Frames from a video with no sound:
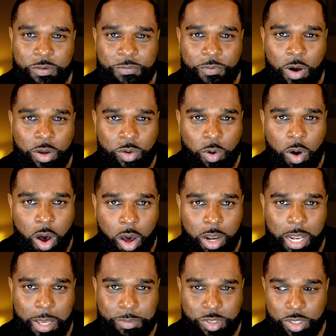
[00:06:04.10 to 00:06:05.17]
the final
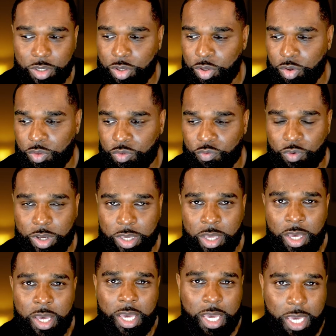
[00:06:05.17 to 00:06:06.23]
hot laps in Q3,
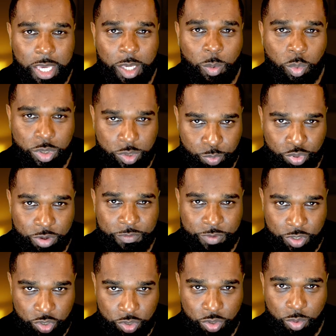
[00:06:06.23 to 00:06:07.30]
he was
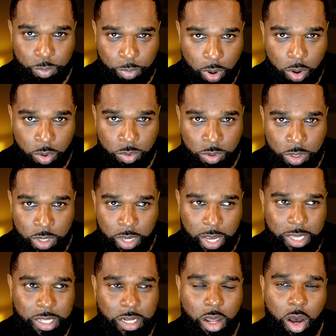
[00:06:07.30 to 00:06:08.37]
provisional pole,
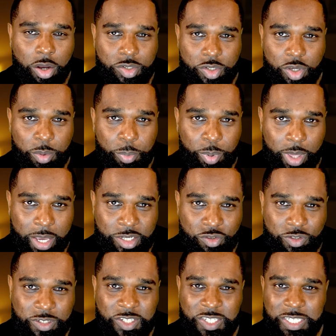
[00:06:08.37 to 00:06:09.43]
and then Oscar
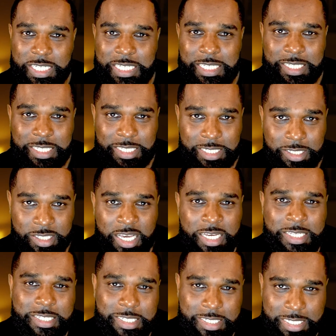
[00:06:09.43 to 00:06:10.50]
Piastri seizes,
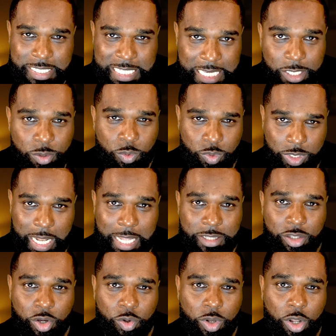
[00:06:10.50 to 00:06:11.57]
steals
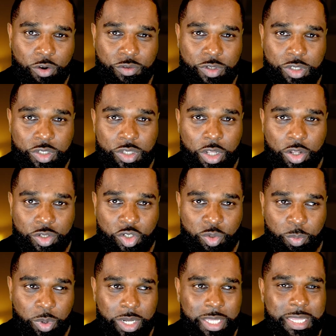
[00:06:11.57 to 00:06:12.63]
Lando Norris's
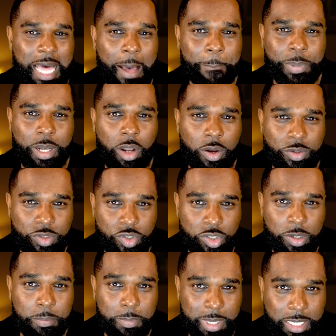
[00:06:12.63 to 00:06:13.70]
lunch money. That belongs
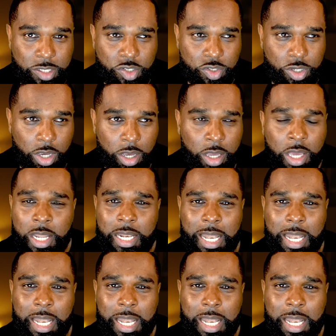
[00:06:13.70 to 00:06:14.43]
to me, sir.